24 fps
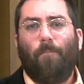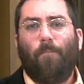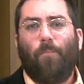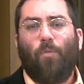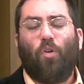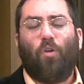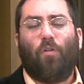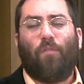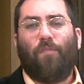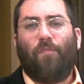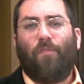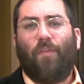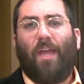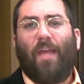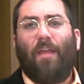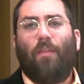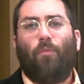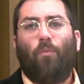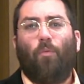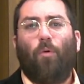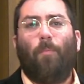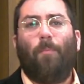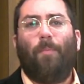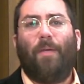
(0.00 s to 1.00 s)
Your
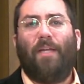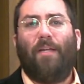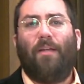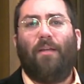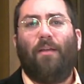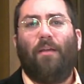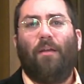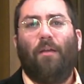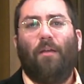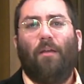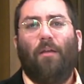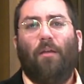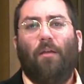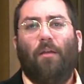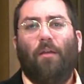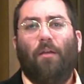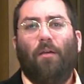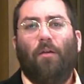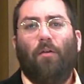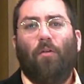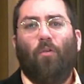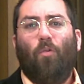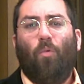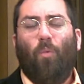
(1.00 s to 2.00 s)
faith will be
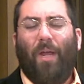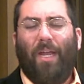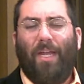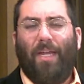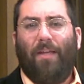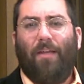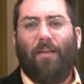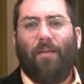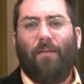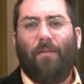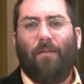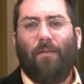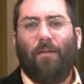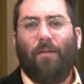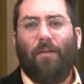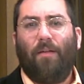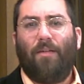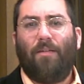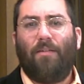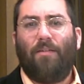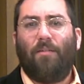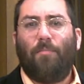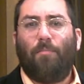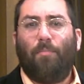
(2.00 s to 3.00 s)
weak
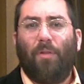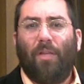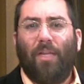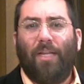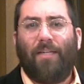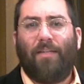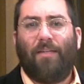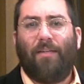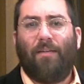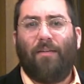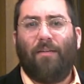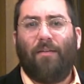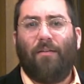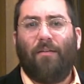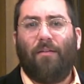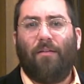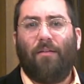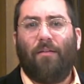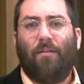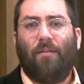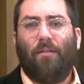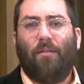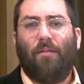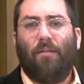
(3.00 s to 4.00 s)
and depleted
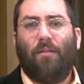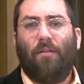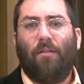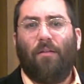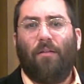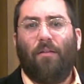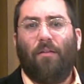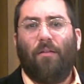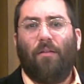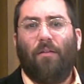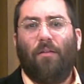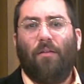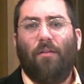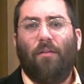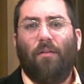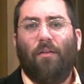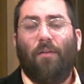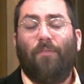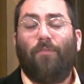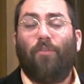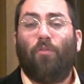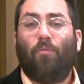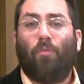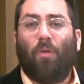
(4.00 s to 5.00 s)

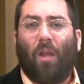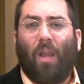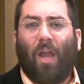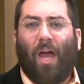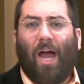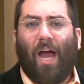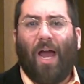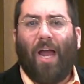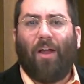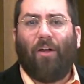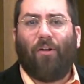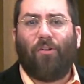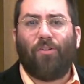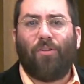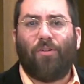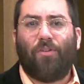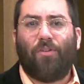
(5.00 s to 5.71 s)
if you rely on